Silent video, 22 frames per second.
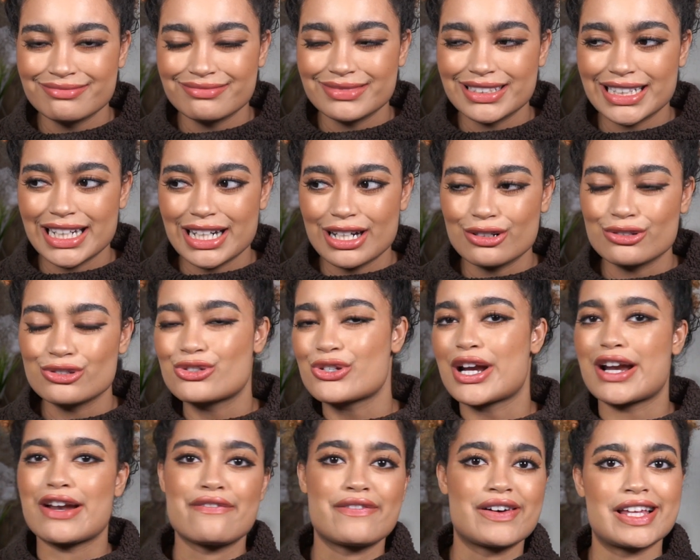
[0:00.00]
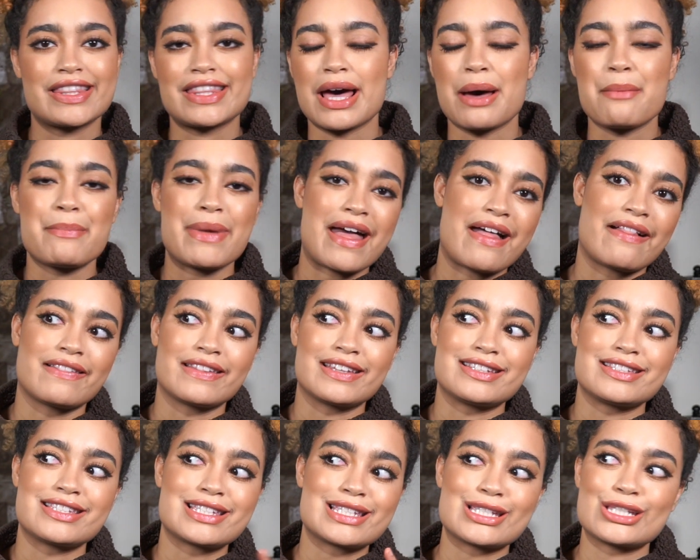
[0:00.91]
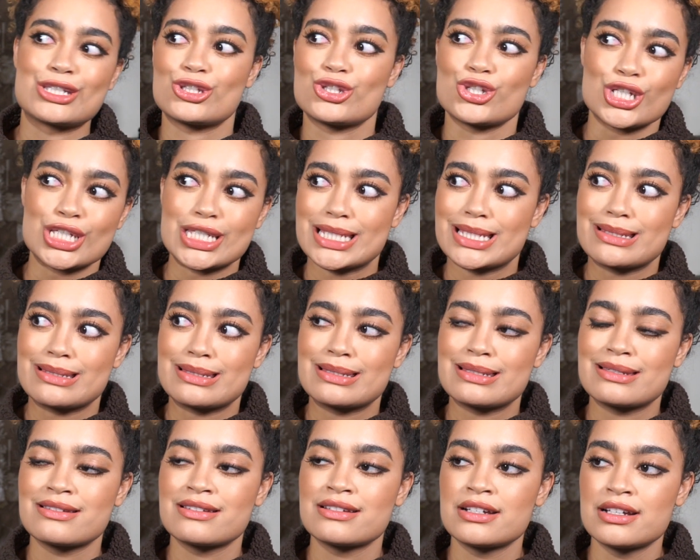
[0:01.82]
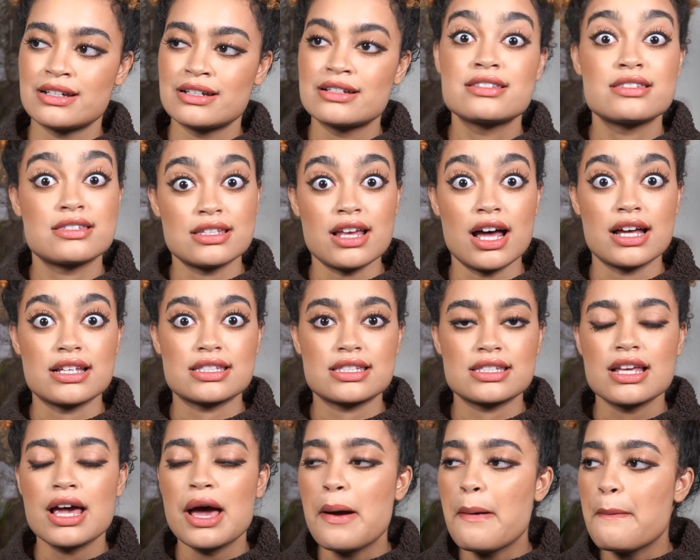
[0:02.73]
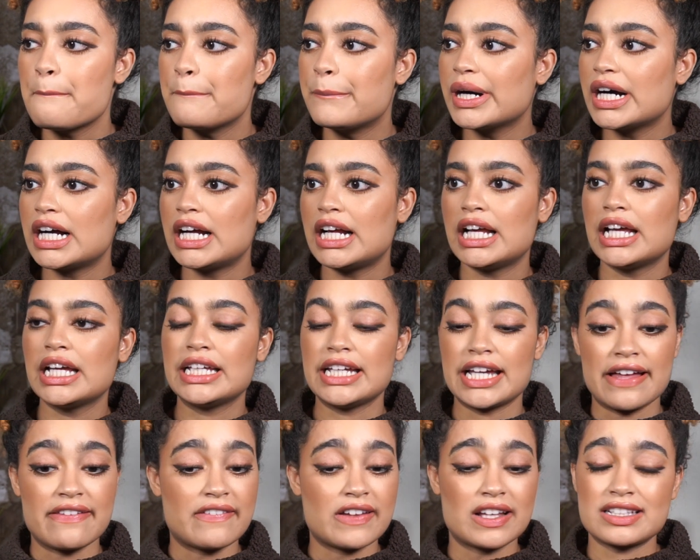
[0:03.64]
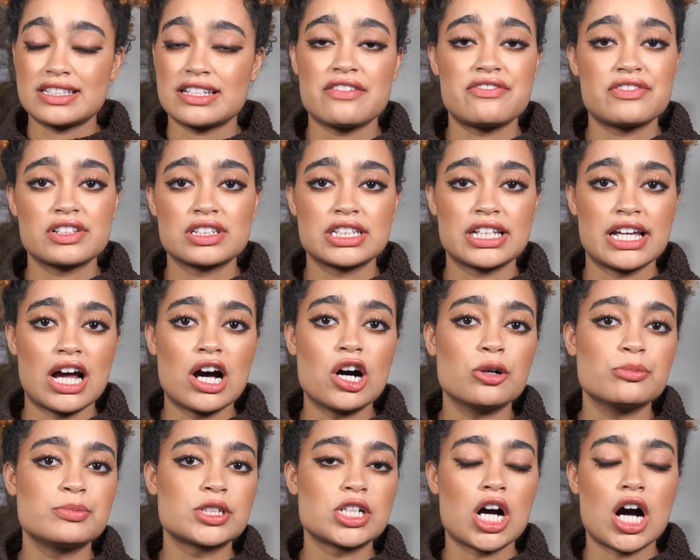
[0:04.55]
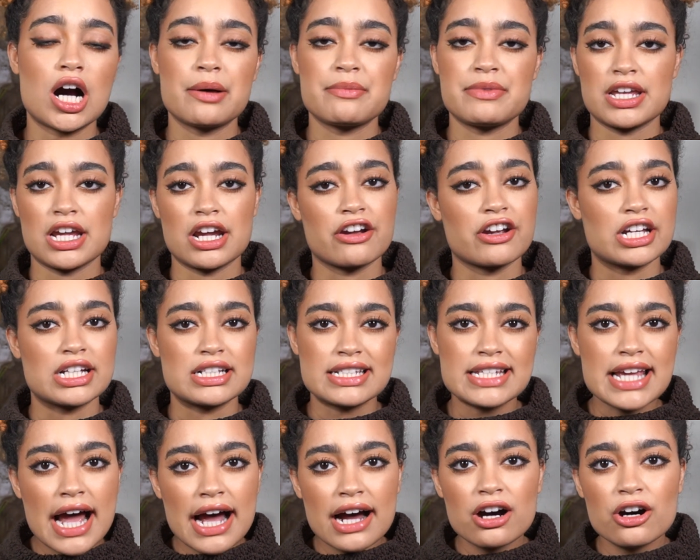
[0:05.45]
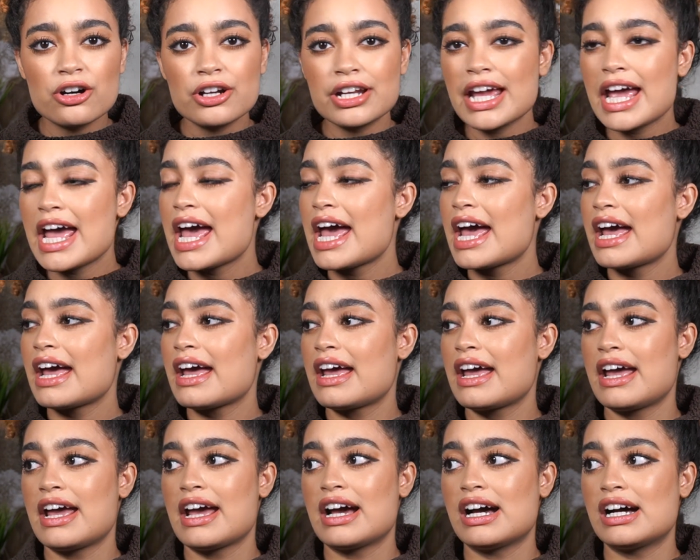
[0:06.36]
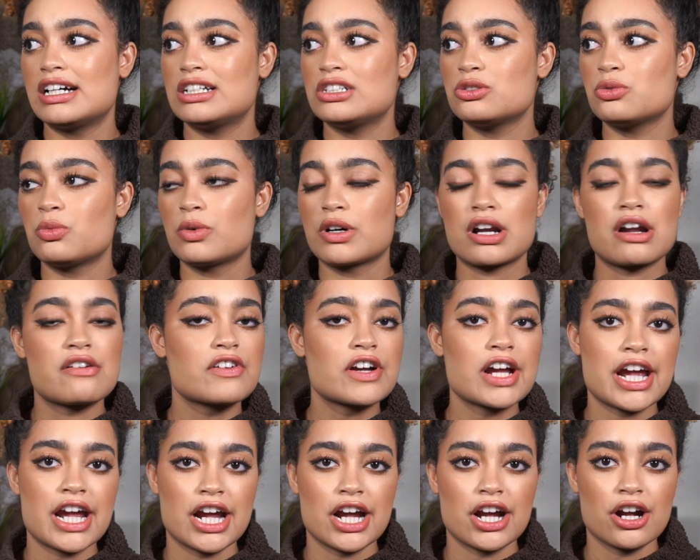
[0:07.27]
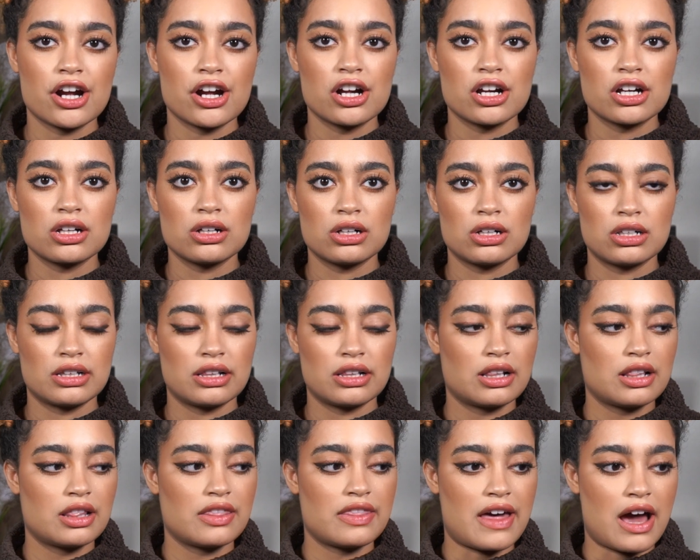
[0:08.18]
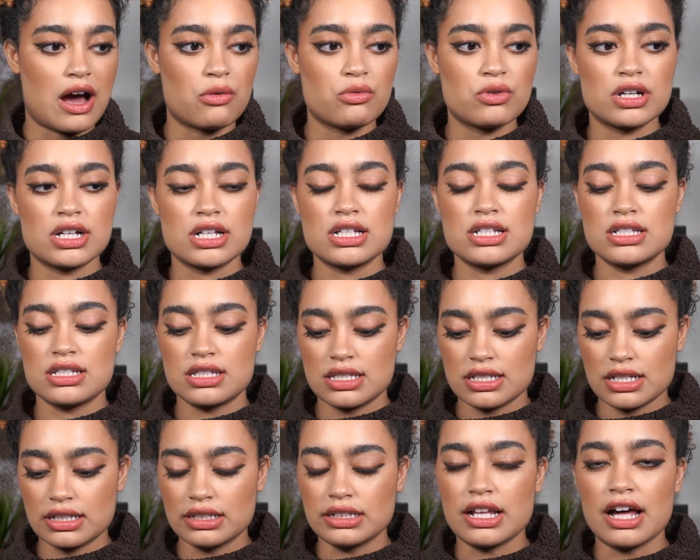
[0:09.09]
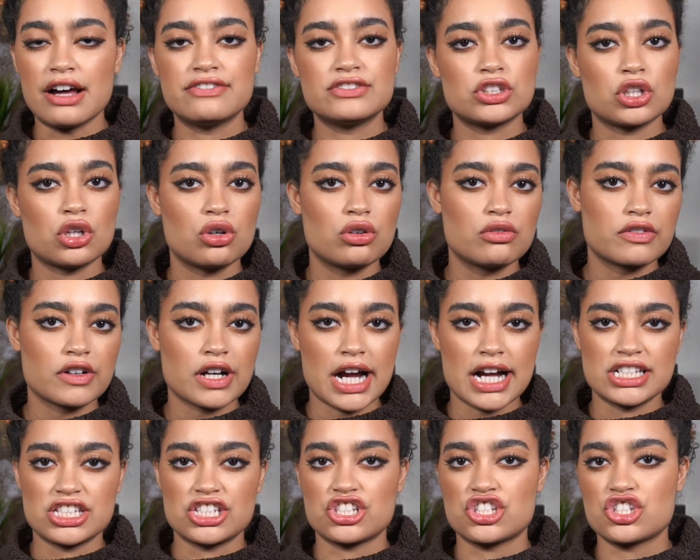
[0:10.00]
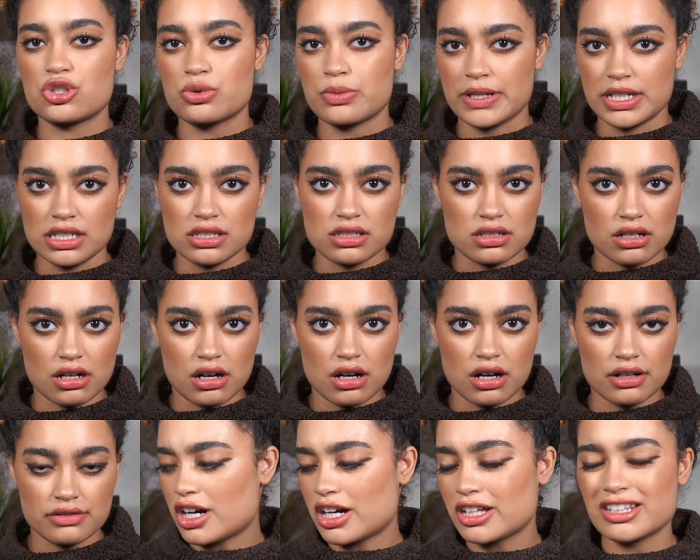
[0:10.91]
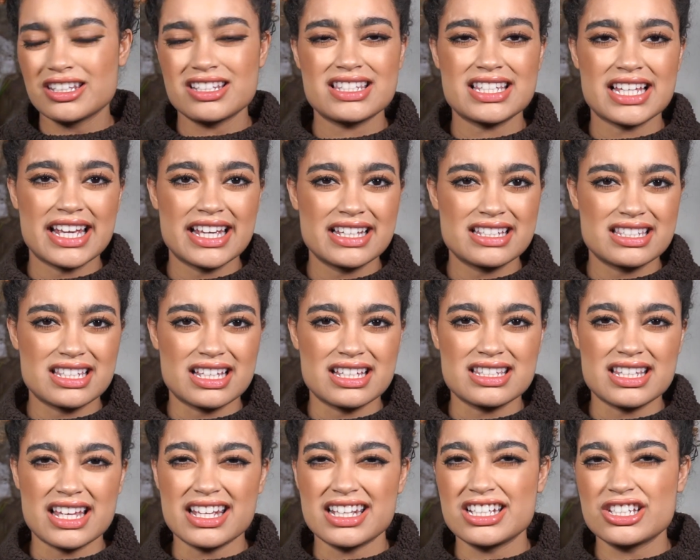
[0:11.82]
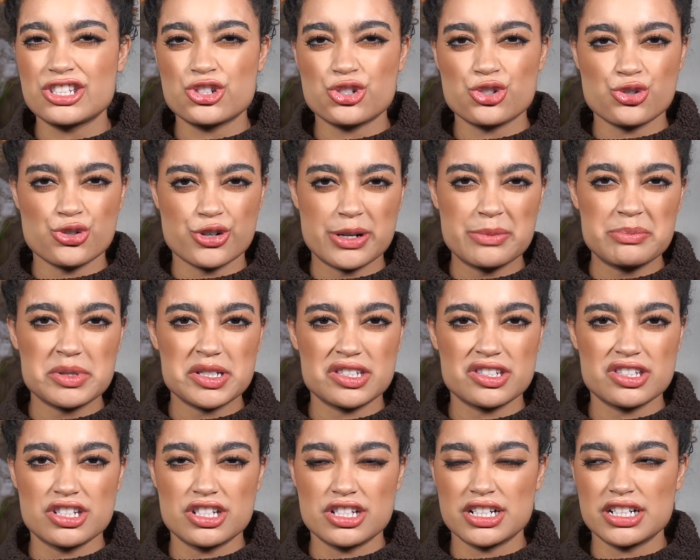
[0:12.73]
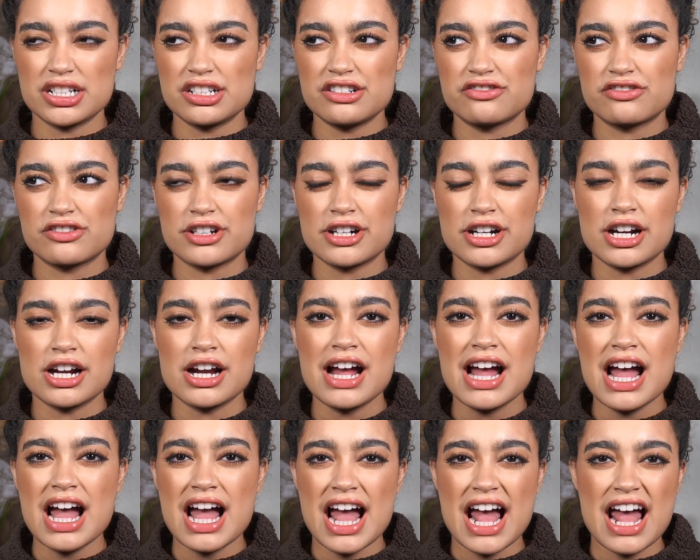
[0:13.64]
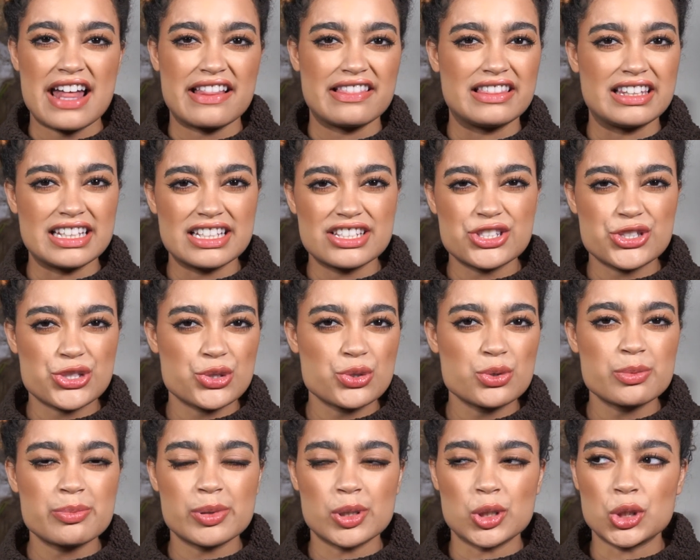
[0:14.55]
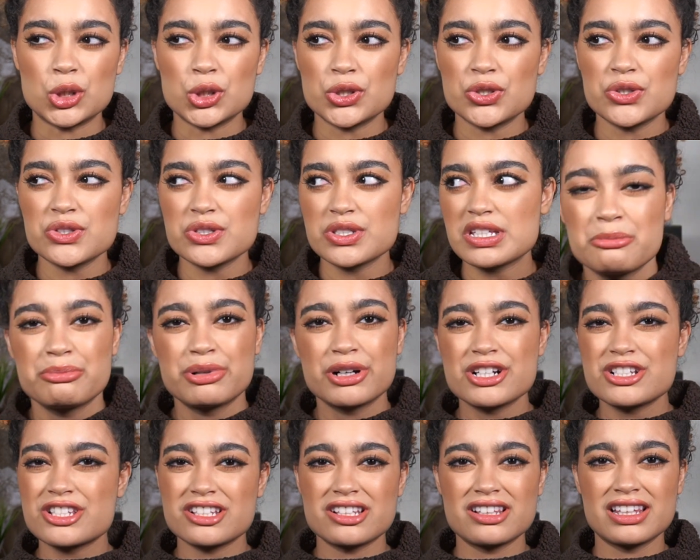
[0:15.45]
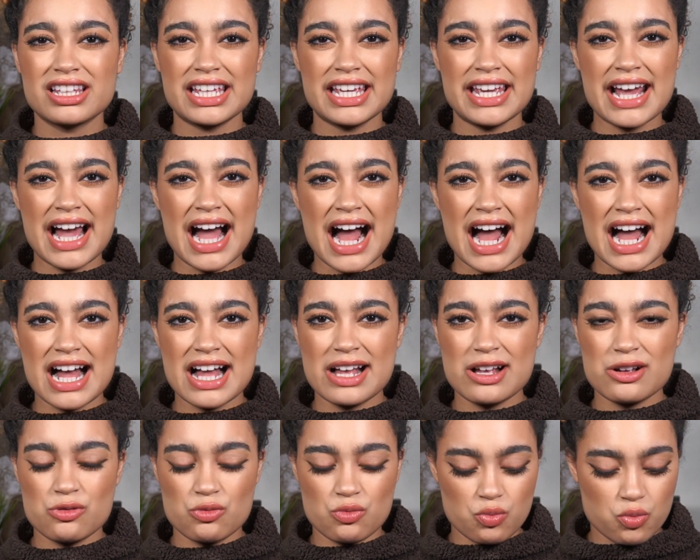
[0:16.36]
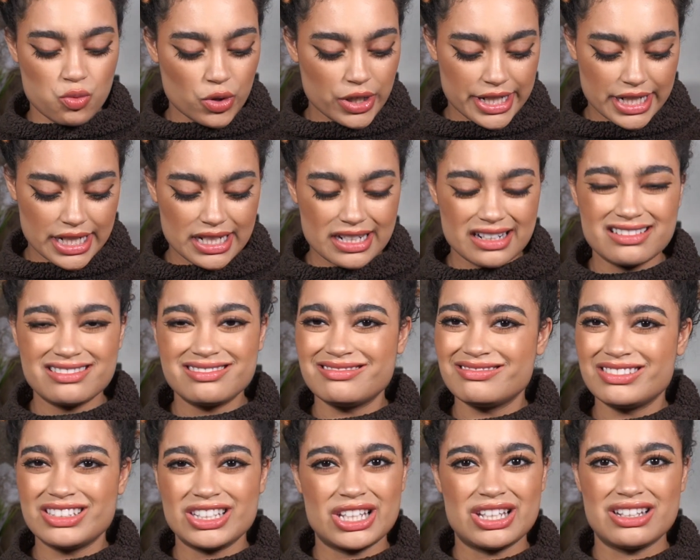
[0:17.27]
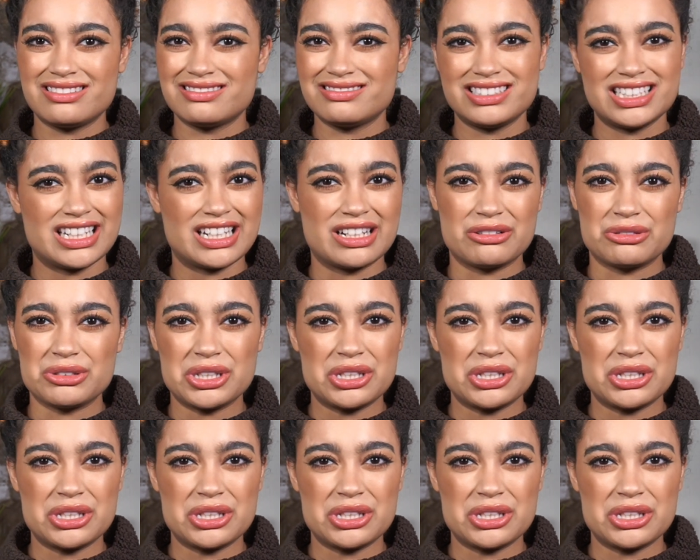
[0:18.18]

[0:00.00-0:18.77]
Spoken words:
you know, trying to find that balance is just sus. But yeah, that definitely helped calm the area down, and whatever hair that was left over, I just tweezed off. On the site, it says that each strip is good for at least 2 pulls. Personally, I wouldn't, you know,